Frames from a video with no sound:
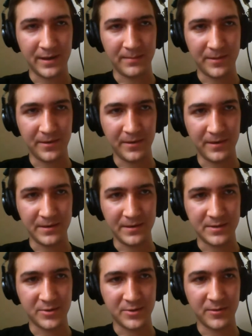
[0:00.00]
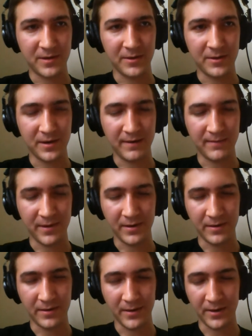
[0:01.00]
time, it's true that you don't have
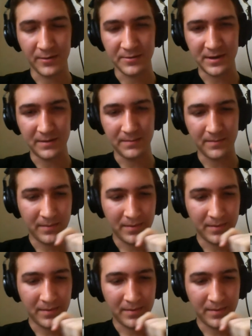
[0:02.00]
the host name.